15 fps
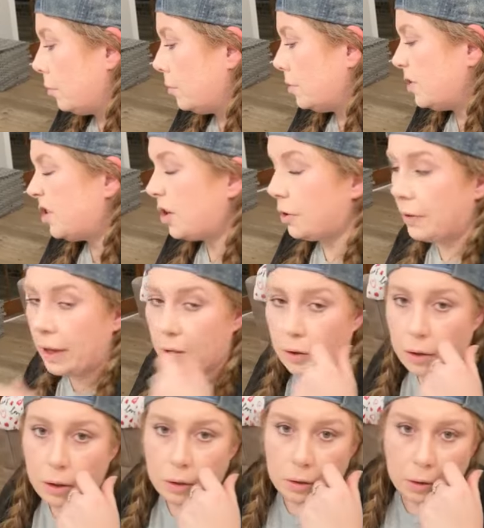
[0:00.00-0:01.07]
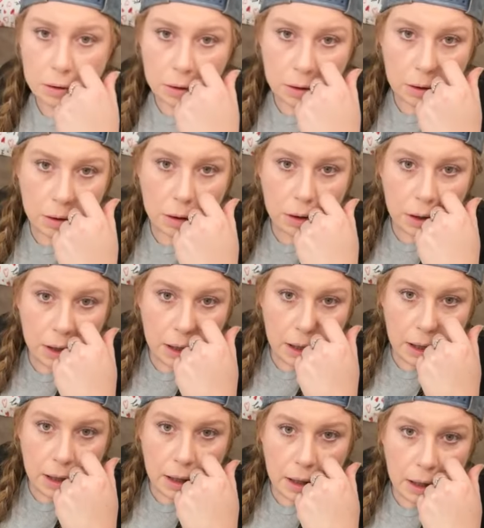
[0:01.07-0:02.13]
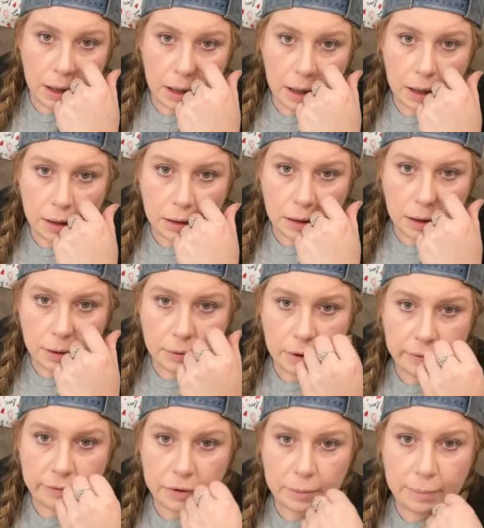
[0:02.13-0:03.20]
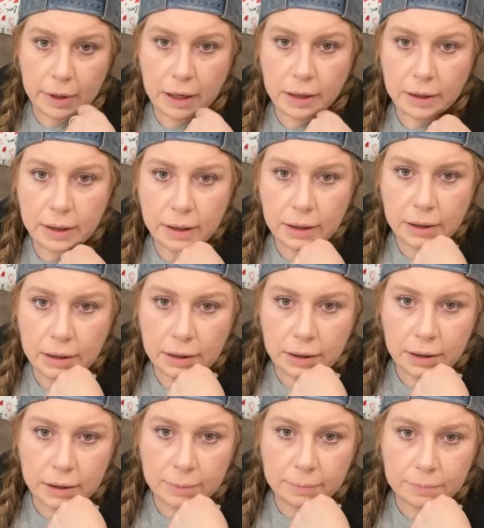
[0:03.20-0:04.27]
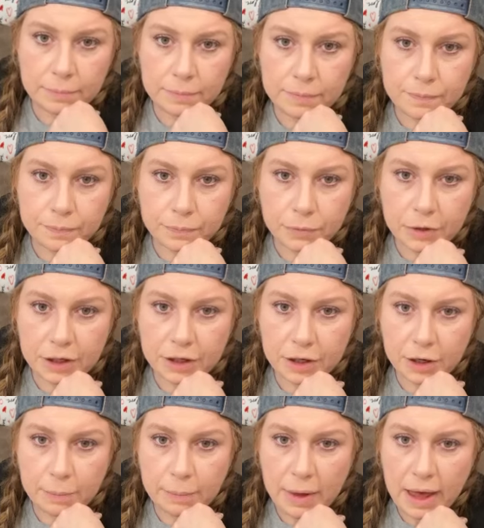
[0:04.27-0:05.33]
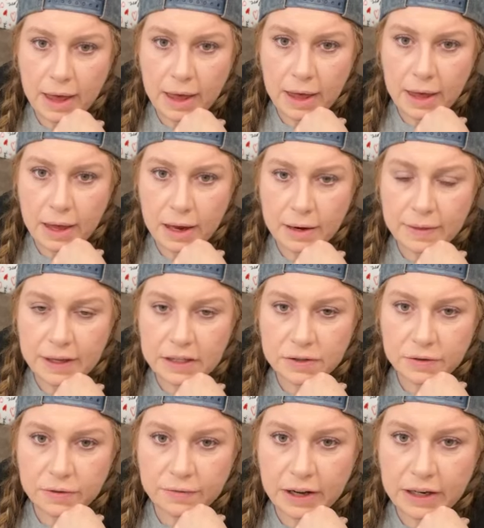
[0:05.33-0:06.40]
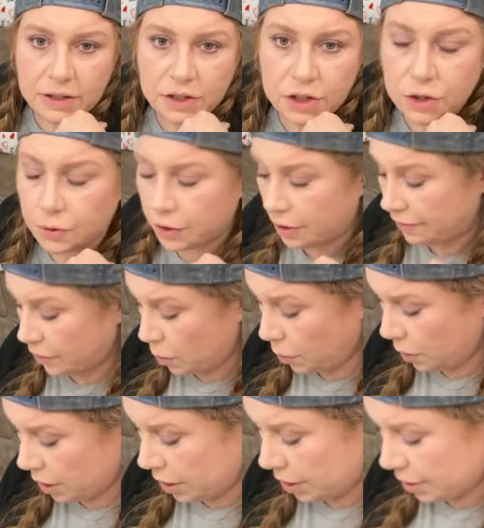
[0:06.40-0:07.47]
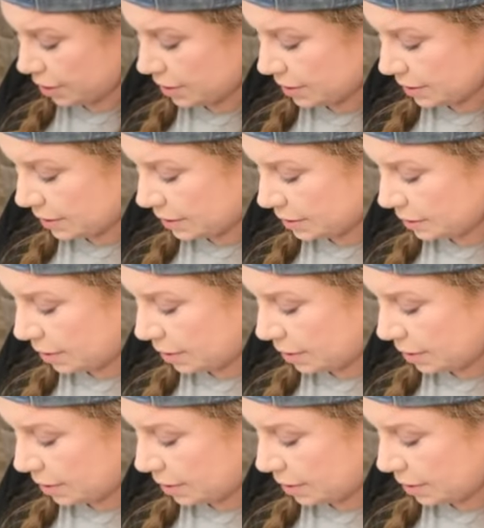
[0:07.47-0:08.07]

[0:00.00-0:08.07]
Let's turn that on. Hello, everybody. Need to go to bed. Thanks for inviting us to join. Of course,